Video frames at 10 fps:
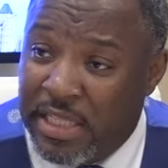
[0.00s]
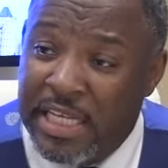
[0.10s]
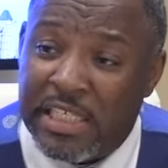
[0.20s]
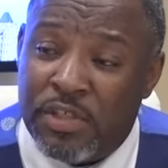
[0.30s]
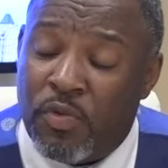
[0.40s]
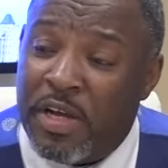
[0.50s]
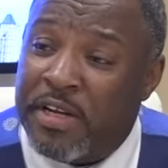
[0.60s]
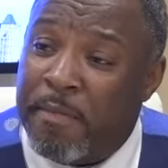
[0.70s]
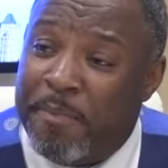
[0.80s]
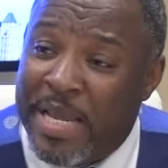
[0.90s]
This is one of
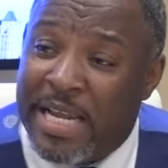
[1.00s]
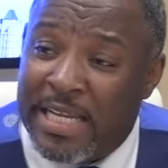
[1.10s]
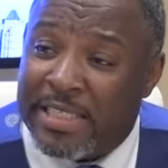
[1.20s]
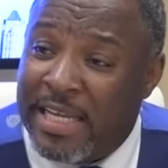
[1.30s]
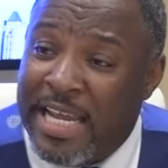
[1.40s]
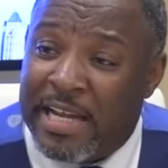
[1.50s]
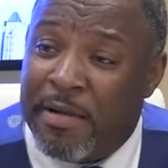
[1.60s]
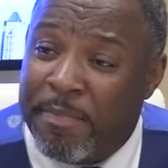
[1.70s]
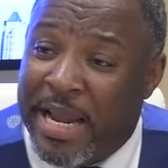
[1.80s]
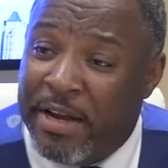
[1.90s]
the biggest
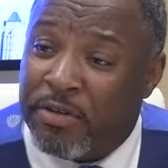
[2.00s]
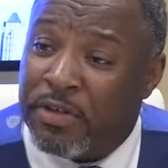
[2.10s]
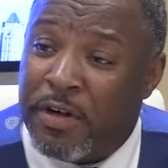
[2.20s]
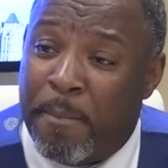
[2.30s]
incubators or the